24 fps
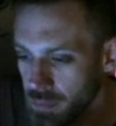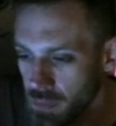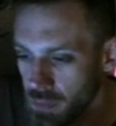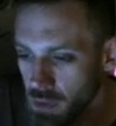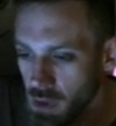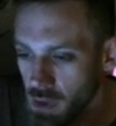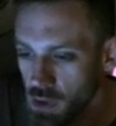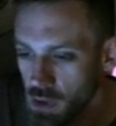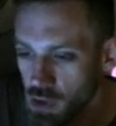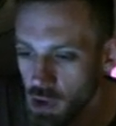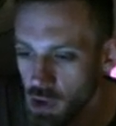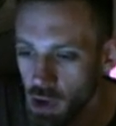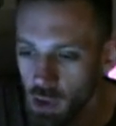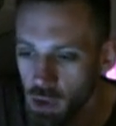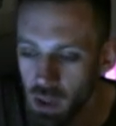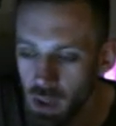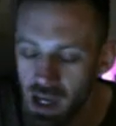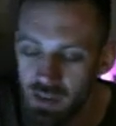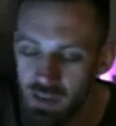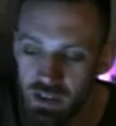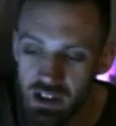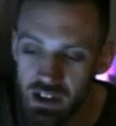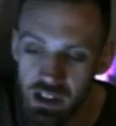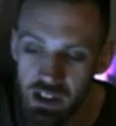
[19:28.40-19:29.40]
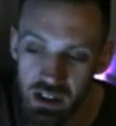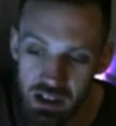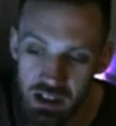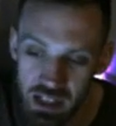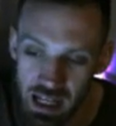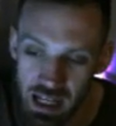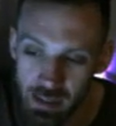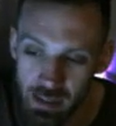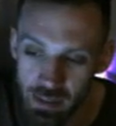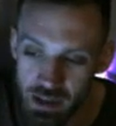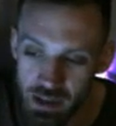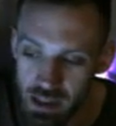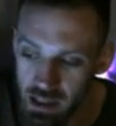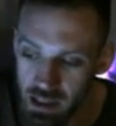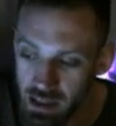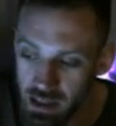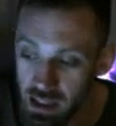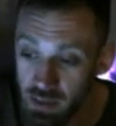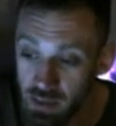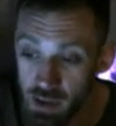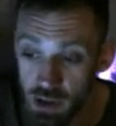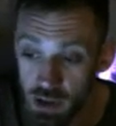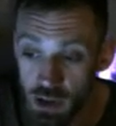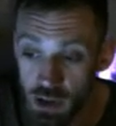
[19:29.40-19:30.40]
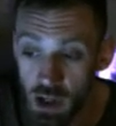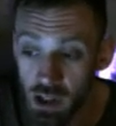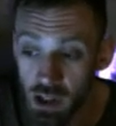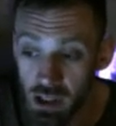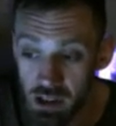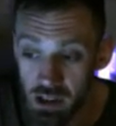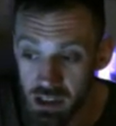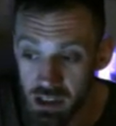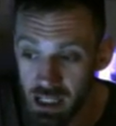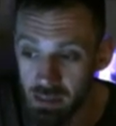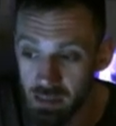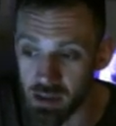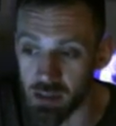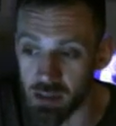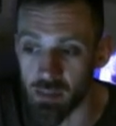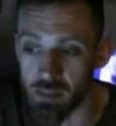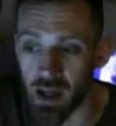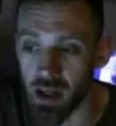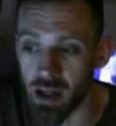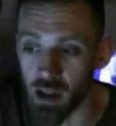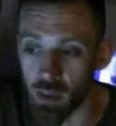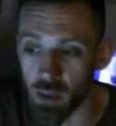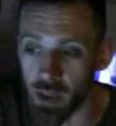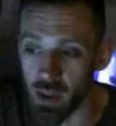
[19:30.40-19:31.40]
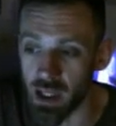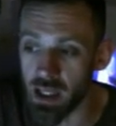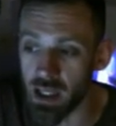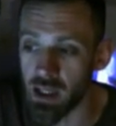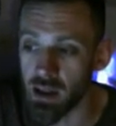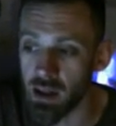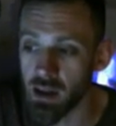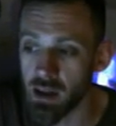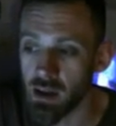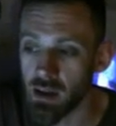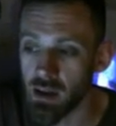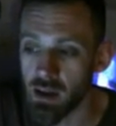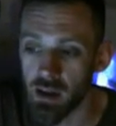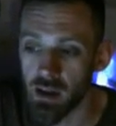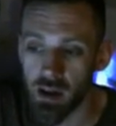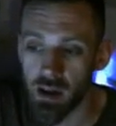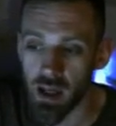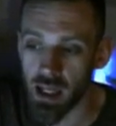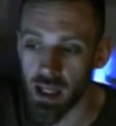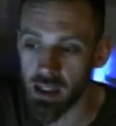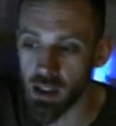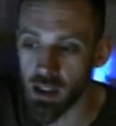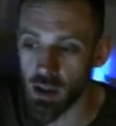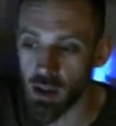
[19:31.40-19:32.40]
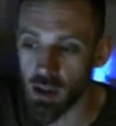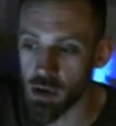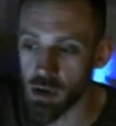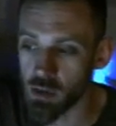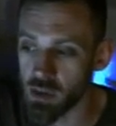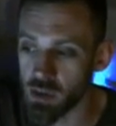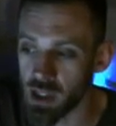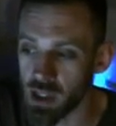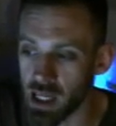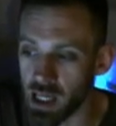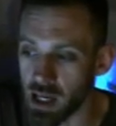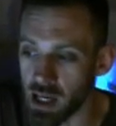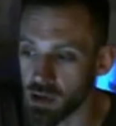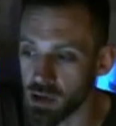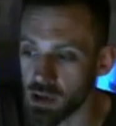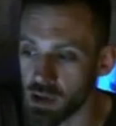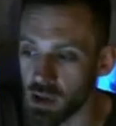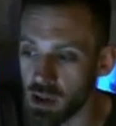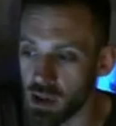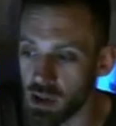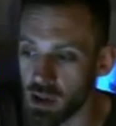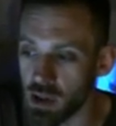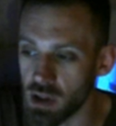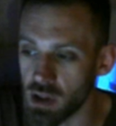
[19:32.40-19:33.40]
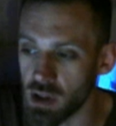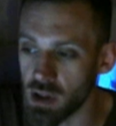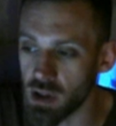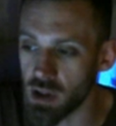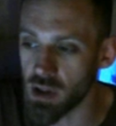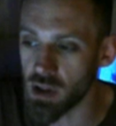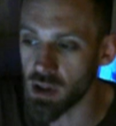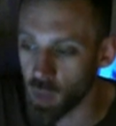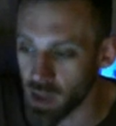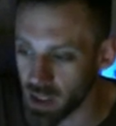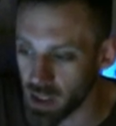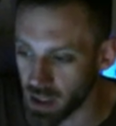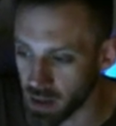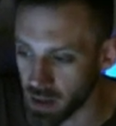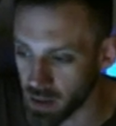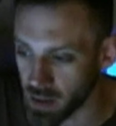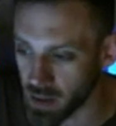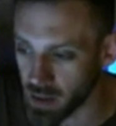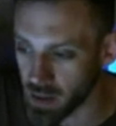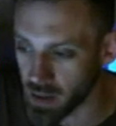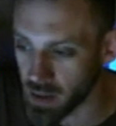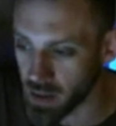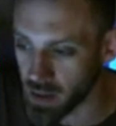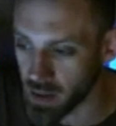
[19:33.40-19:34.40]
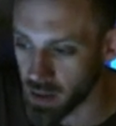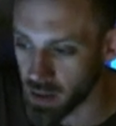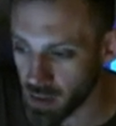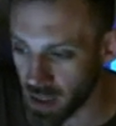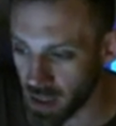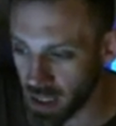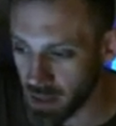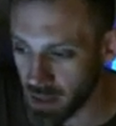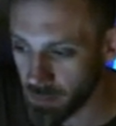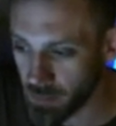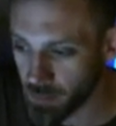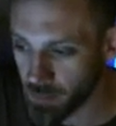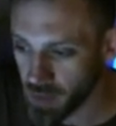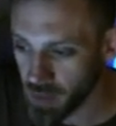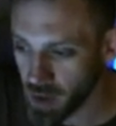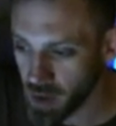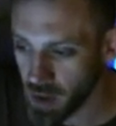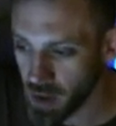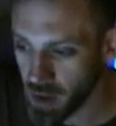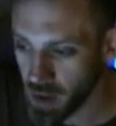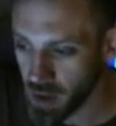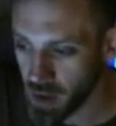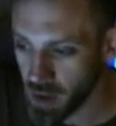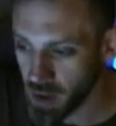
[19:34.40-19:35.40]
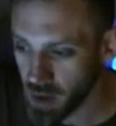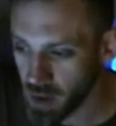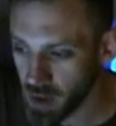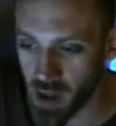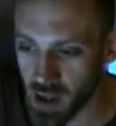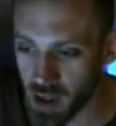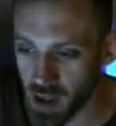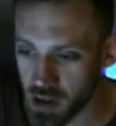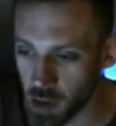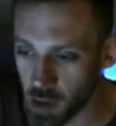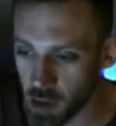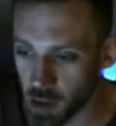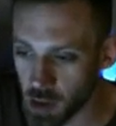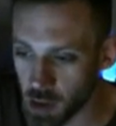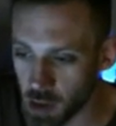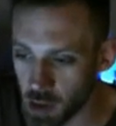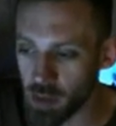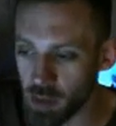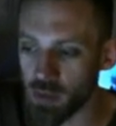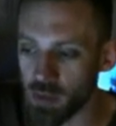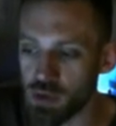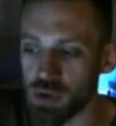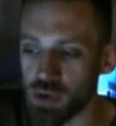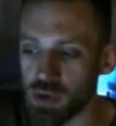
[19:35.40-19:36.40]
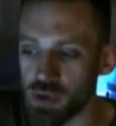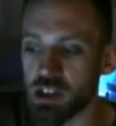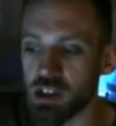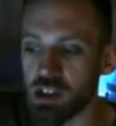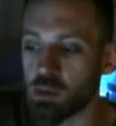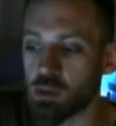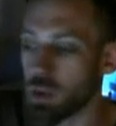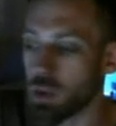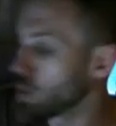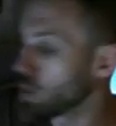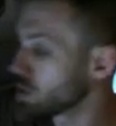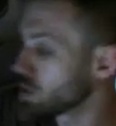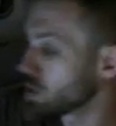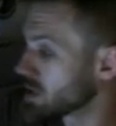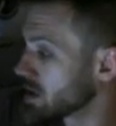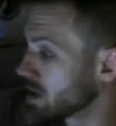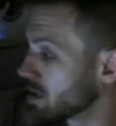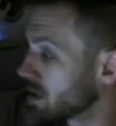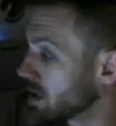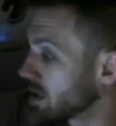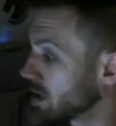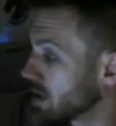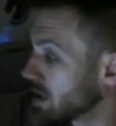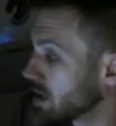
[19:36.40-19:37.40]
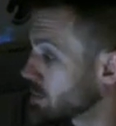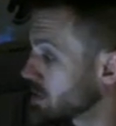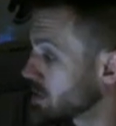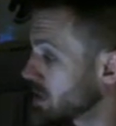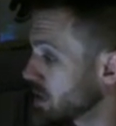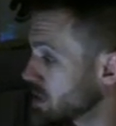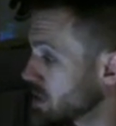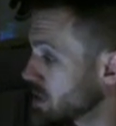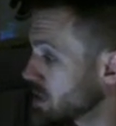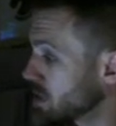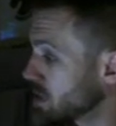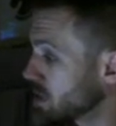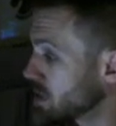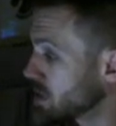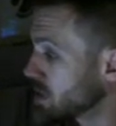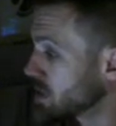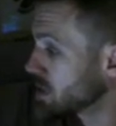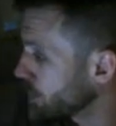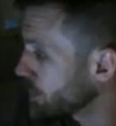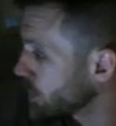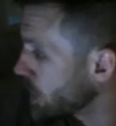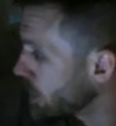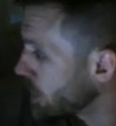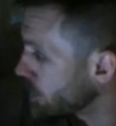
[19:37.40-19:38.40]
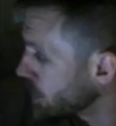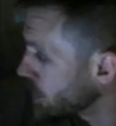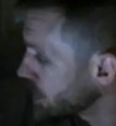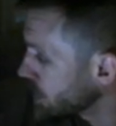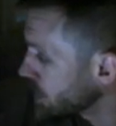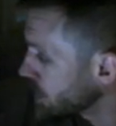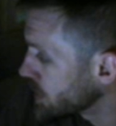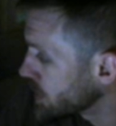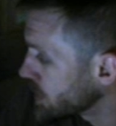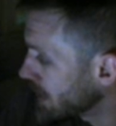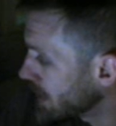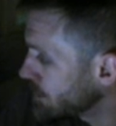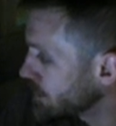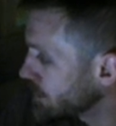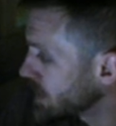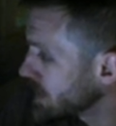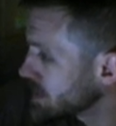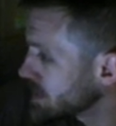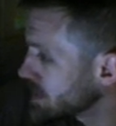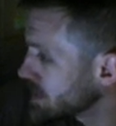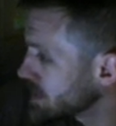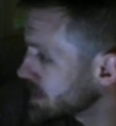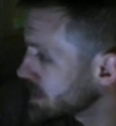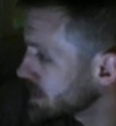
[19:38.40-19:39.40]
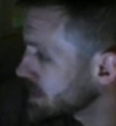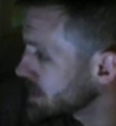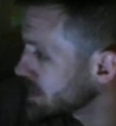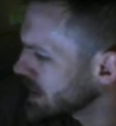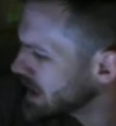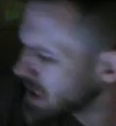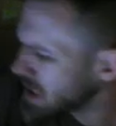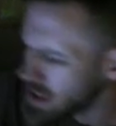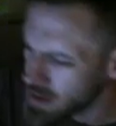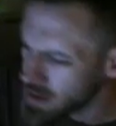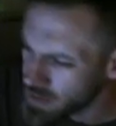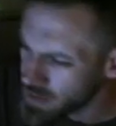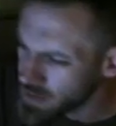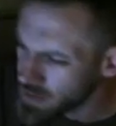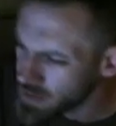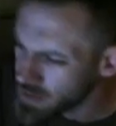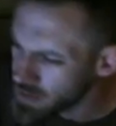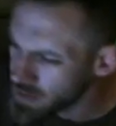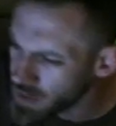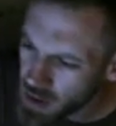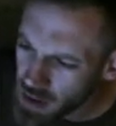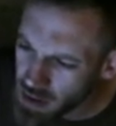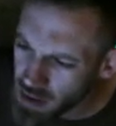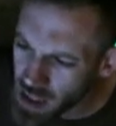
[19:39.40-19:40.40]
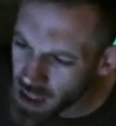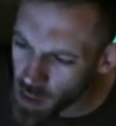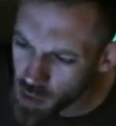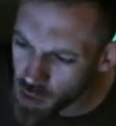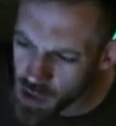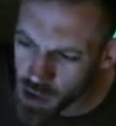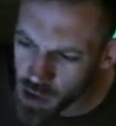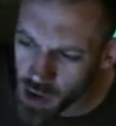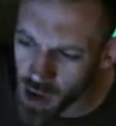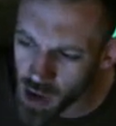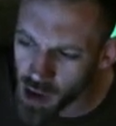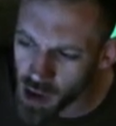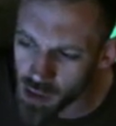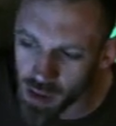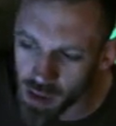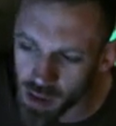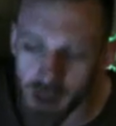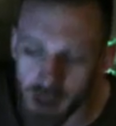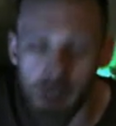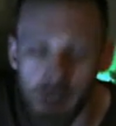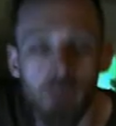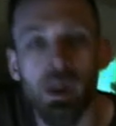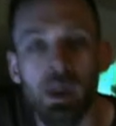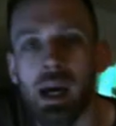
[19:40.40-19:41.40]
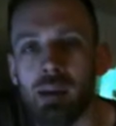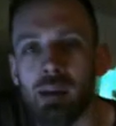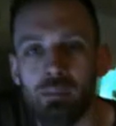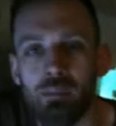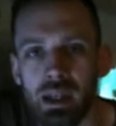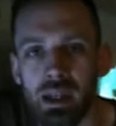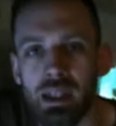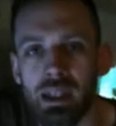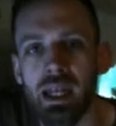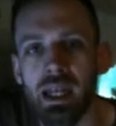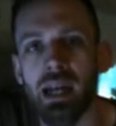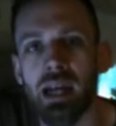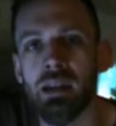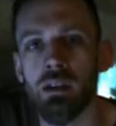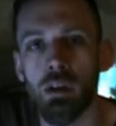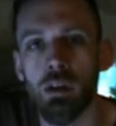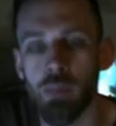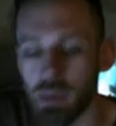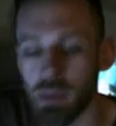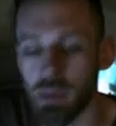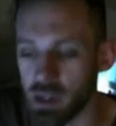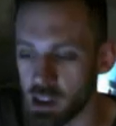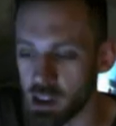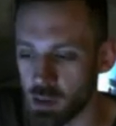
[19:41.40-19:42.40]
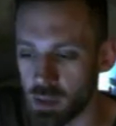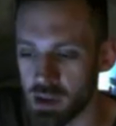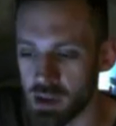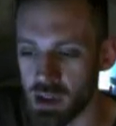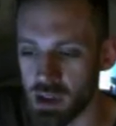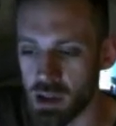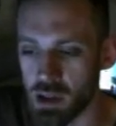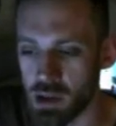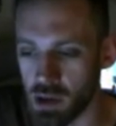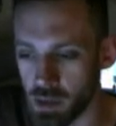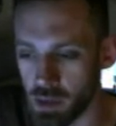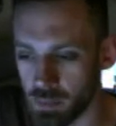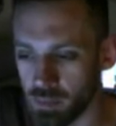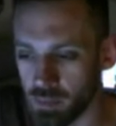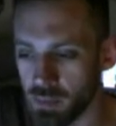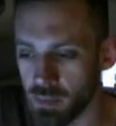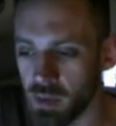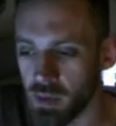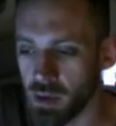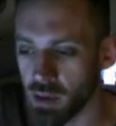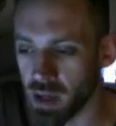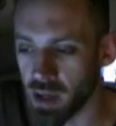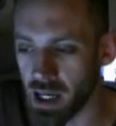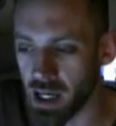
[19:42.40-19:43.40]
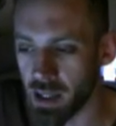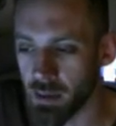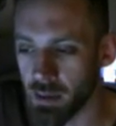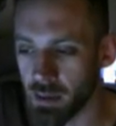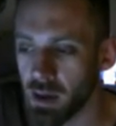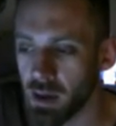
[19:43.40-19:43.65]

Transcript: So if it's accepted, if it's not accepted by the way, and you do something else, you're still winning. Right? And there are still people who've transposed into this position from other gambits. I believe that was a Colorado gambit that ended up in this position, right?